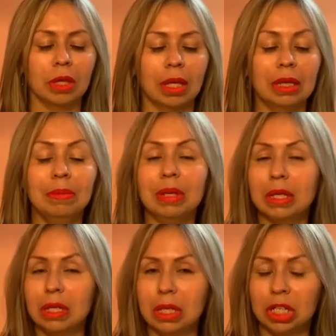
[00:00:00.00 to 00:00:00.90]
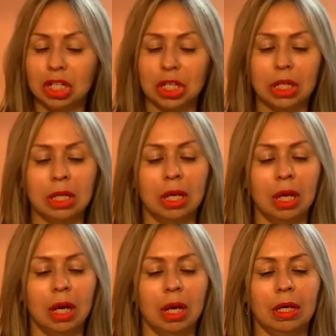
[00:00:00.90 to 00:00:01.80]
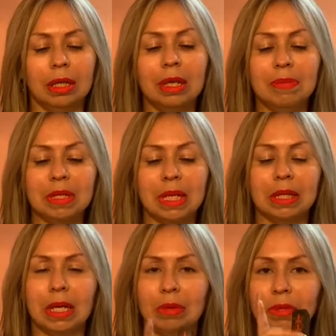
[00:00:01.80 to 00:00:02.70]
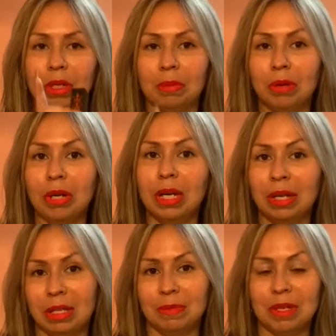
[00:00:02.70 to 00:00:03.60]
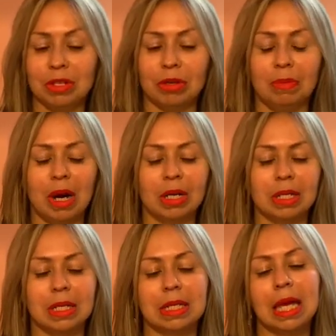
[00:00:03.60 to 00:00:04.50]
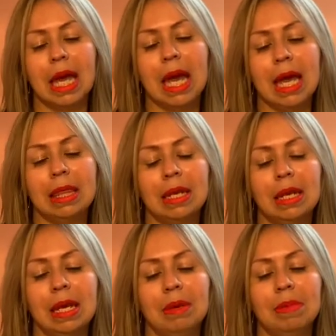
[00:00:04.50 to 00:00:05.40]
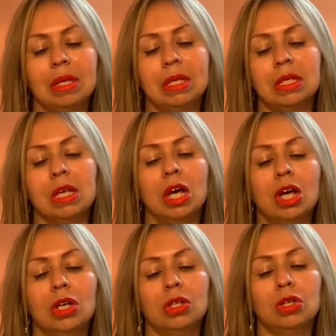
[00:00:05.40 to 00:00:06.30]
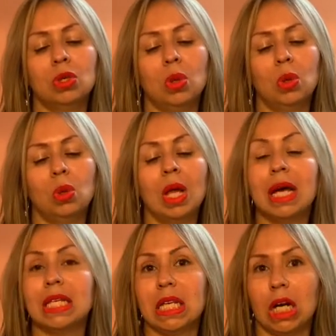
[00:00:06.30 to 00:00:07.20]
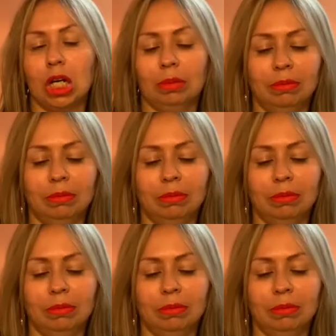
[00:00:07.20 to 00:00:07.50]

limited edition lipstick that he was going to put in his mystery boxes. And the name is Soul Sucker.